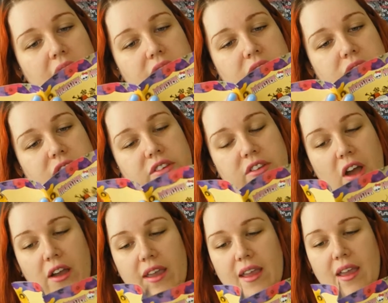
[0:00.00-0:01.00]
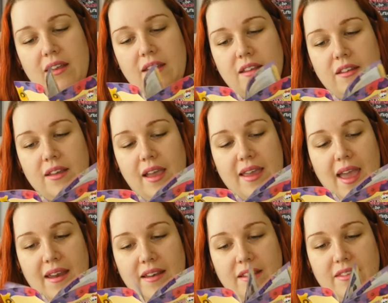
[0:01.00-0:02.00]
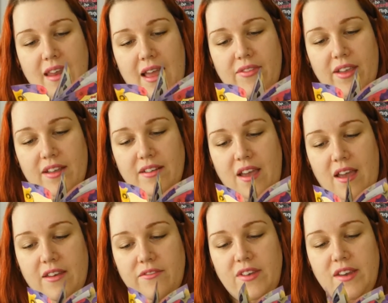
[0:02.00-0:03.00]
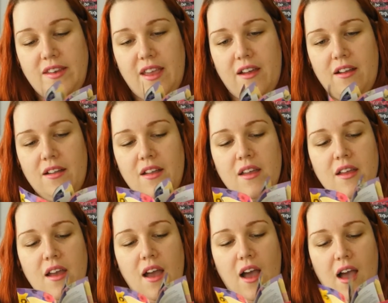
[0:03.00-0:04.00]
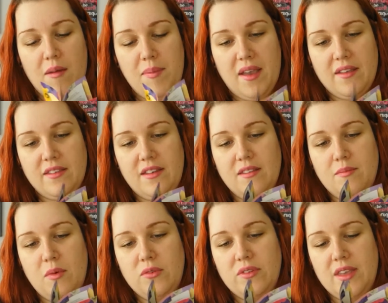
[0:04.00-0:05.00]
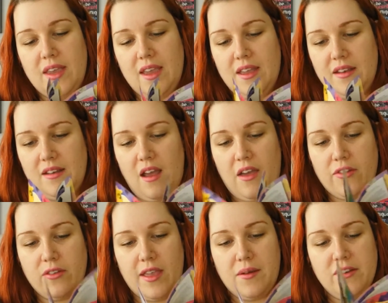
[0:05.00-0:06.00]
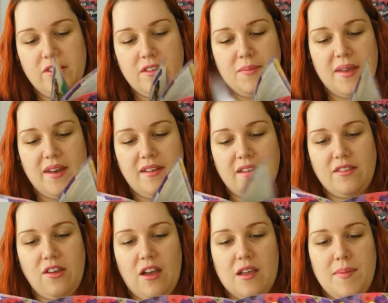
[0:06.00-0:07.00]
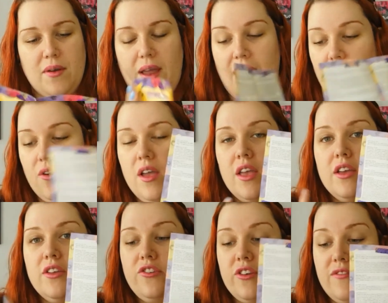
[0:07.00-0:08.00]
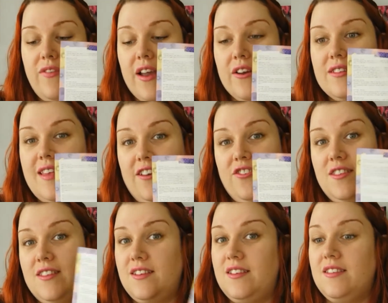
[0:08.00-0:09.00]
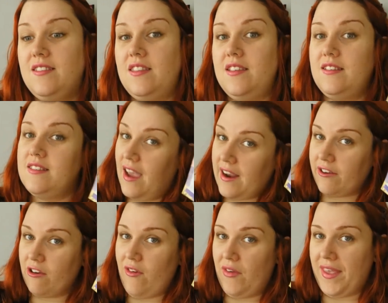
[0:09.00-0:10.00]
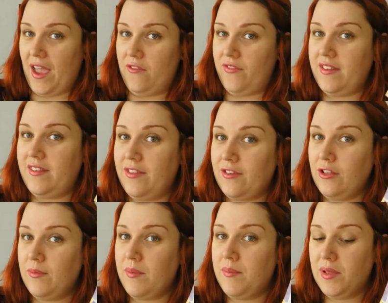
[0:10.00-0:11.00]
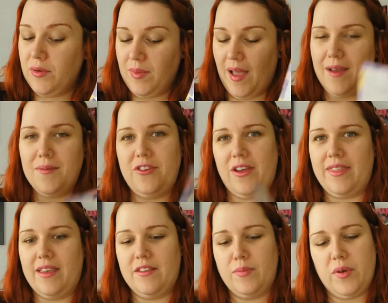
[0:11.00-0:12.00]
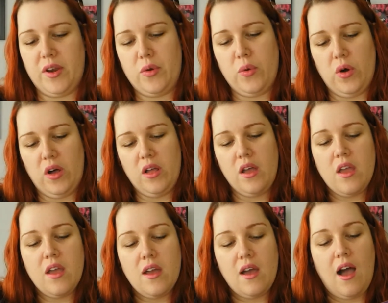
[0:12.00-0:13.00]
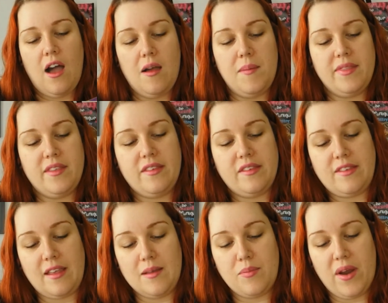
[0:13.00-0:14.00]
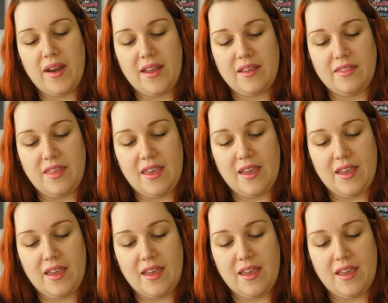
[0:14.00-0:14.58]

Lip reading: so she's talking, and again, it doesn't have like a ton of detail because it is mostly in other languages, but it does talk about how Jinafire is actually the designer of all the outfits in the Gloom and Bloom line, which I think is pretty cool. And this is celebrating